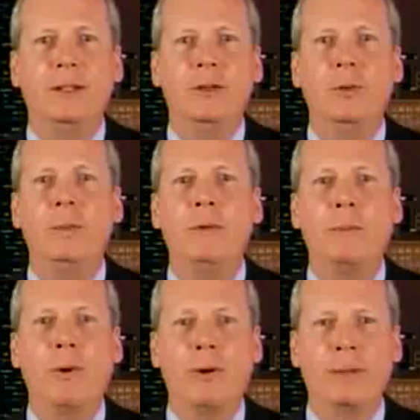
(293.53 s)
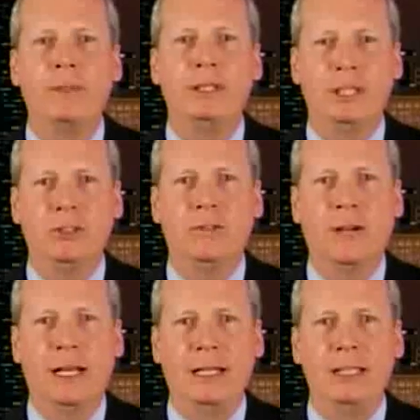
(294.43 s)
who would be reporting potential
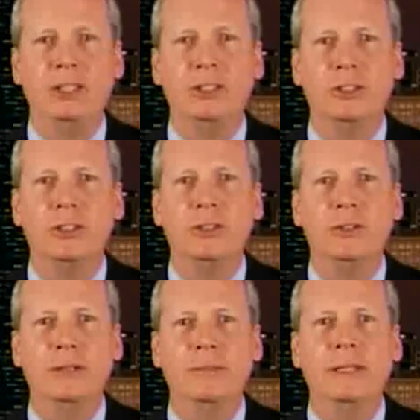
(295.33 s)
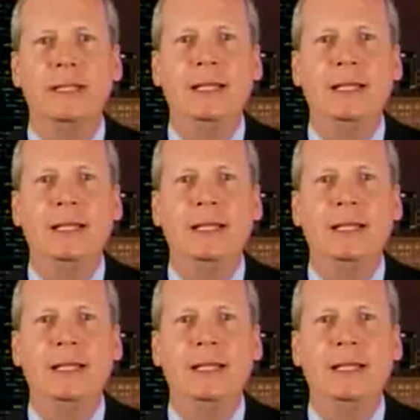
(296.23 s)
violations to them